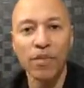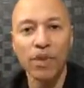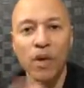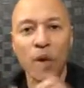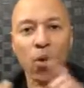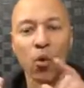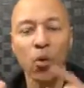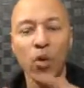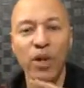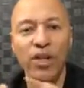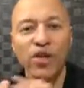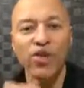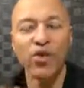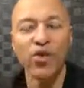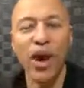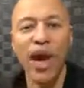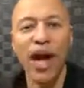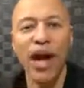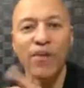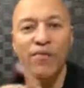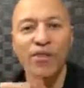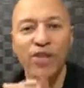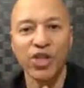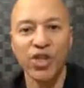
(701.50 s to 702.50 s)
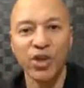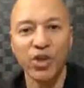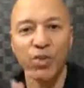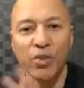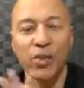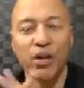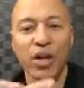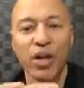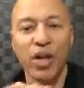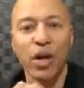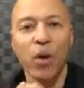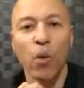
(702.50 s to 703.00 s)
what drives you?
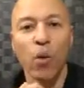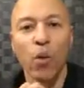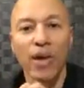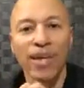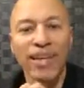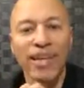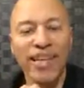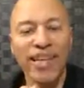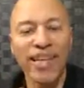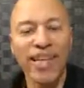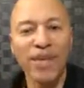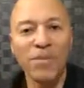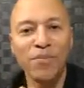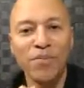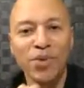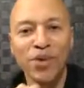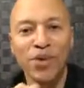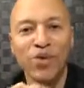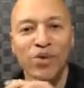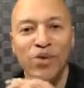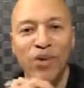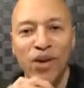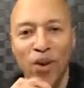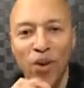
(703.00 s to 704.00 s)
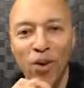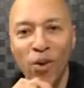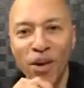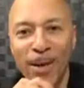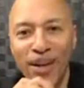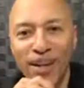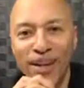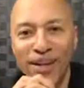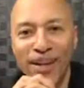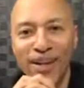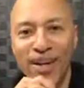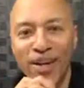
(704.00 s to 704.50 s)
What keeps you going
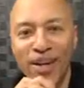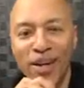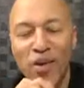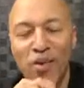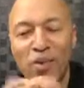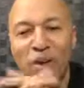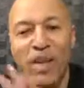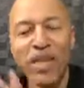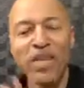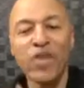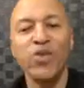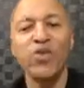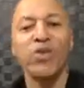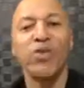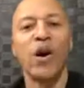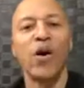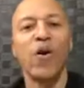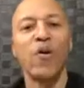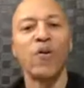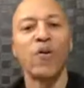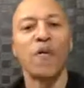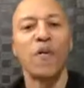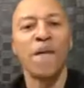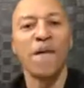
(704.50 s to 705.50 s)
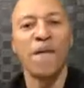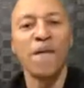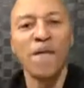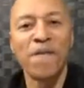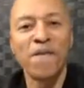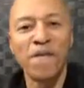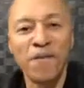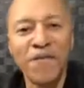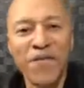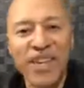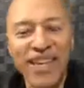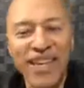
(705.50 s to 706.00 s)
when you don't
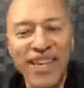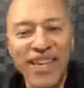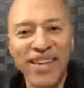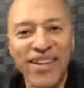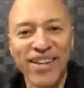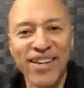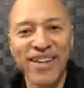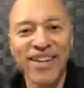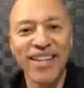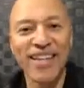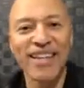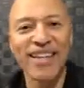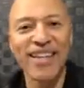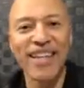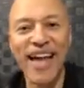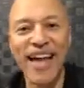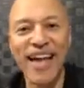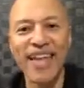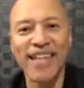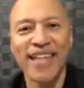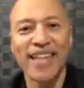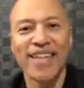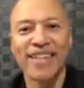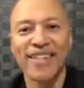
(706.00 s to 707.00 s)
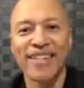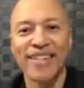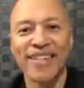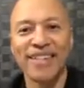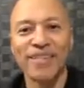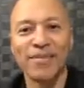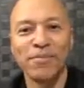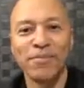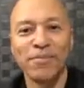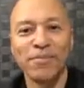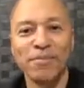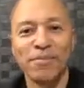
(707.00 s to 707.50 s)
feel like it?
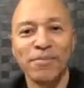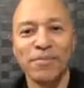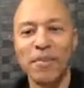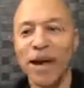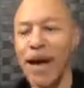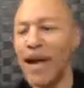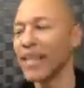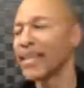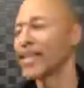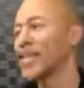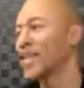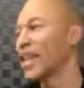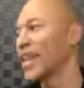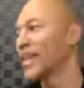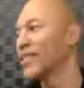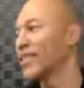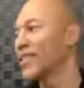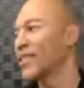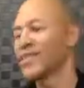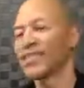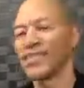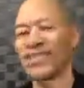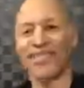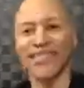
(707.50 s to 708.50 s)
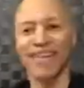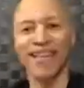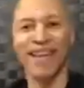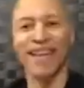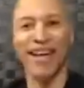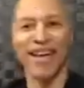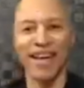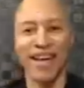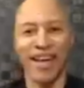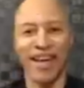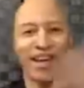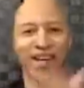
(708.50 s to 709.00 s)
Matches!
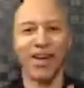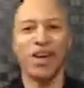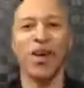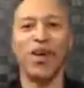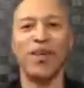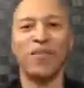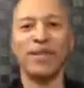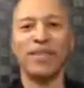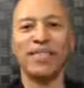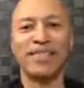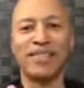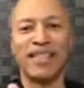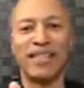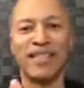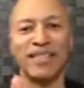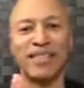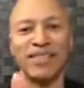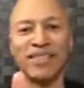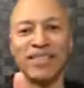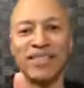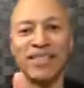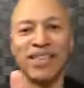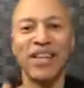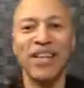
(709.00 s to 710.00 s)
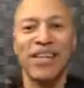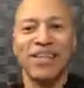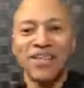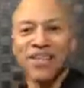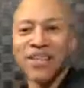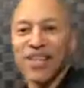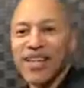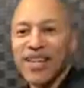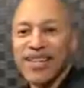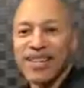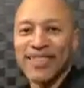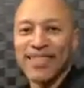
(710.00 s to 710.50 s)
Gotta call my sons so
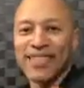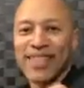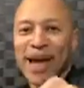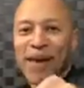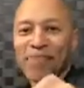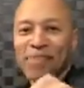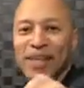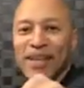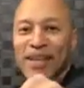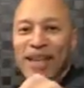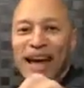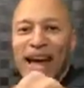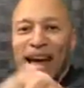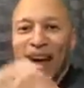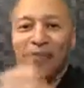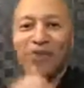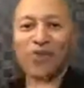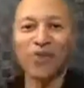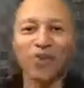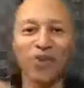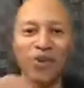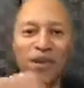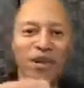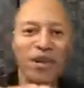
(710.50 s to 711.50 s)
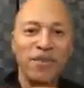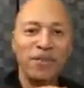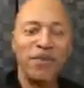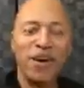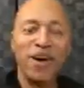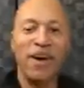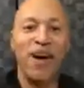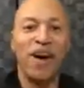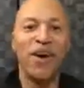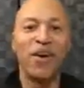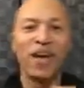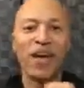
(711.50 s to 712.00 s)
you can stop the live stream.
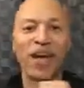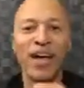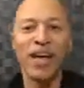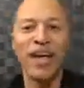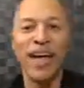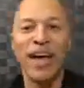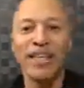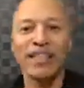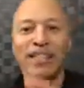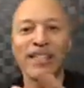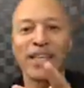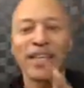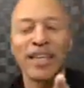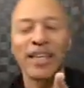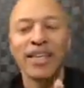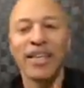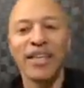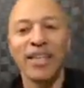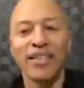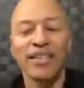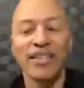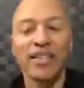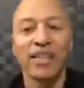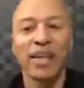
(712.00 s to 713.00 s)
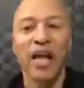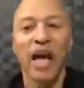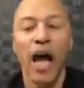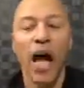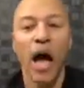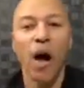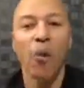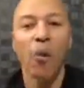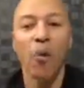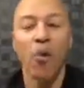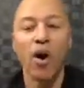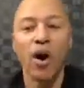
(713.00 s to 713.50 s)
Okay, guys, listen,
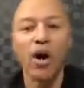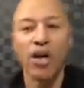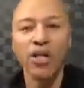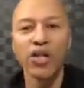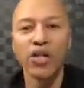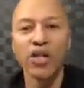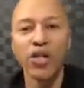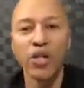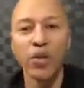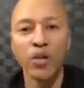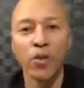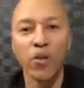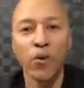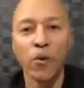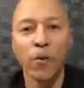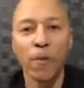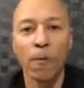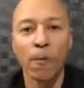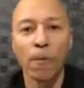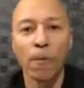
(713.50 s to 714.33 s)
I want you